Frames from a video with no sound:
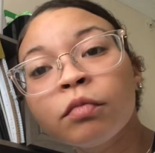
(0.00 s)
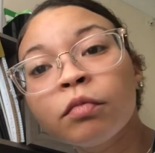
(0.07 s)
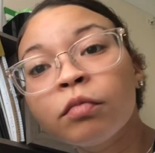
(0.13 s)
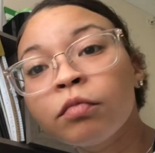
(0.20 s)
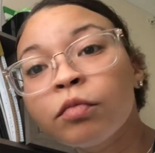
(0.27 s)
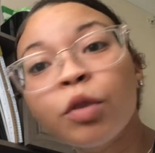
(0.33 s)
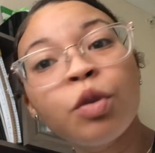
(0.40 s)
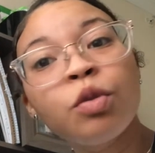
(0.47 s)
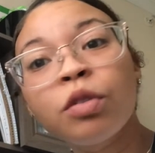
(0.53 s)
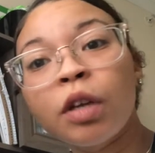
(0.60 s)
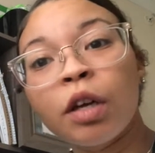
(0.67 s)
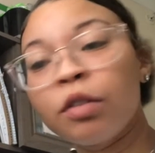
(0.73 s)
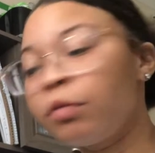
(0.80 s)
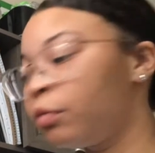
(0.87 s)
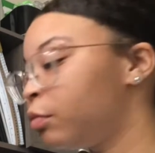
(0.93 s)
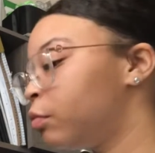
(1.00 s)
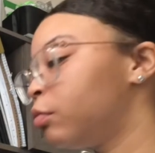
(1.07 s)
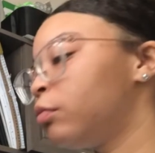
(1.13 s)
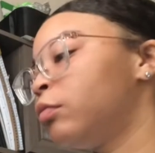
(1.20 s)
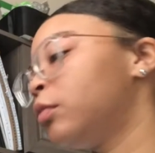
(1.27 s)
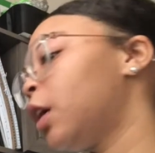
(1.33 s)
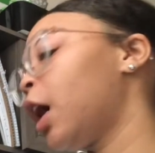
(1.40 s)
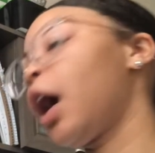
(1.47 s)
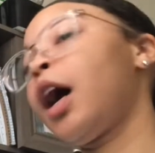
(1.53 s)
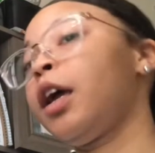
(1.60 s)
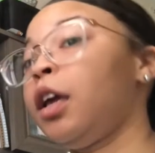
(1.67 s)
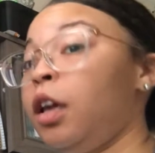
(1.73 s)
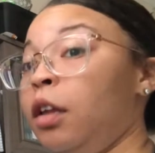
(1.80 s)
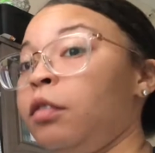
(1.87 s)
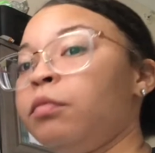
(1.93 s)
who's not, I
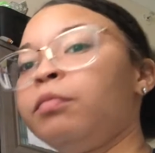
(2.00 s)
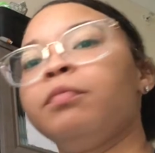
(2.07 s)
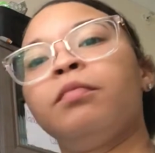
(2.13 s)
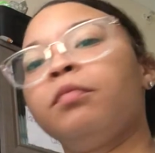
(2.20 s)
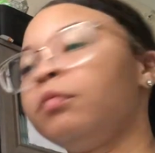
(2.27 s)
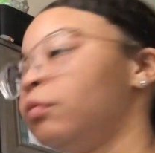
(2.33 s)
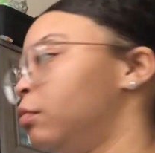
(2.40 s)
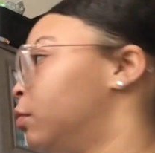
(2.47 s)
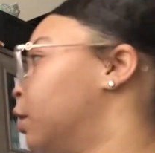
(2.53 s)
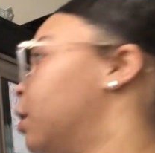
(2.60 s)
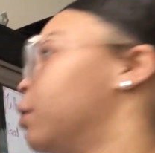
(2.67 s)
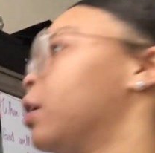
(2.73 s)
hate And they're not